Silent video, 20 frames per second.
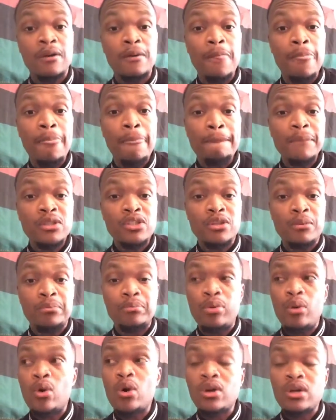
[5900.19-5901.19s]

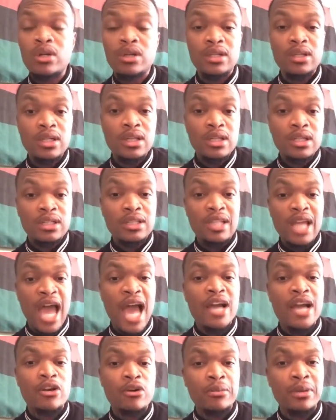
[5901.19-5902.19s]
Support
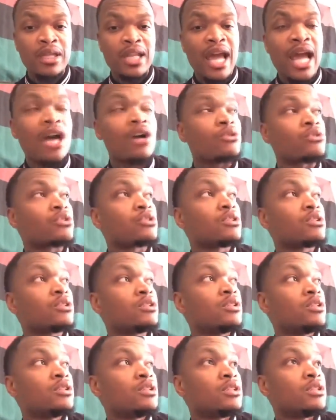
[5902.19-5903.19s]
Akoben House
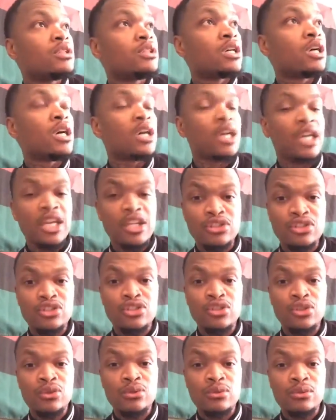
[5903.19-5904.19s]

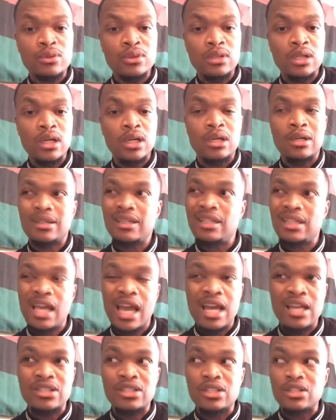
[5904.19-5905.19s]
Institute. He
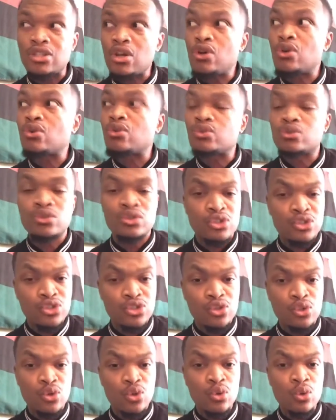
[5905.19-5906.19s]
has his own
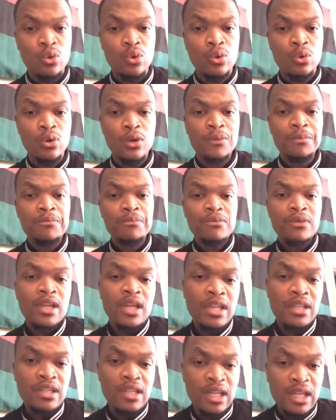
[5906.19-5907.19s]
school in
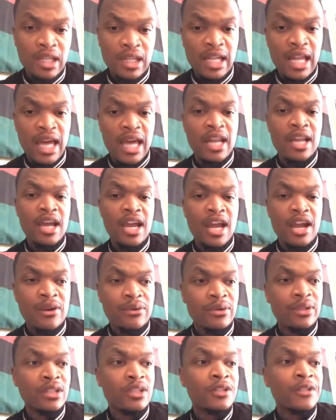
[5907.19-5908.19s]
the Atlanta area.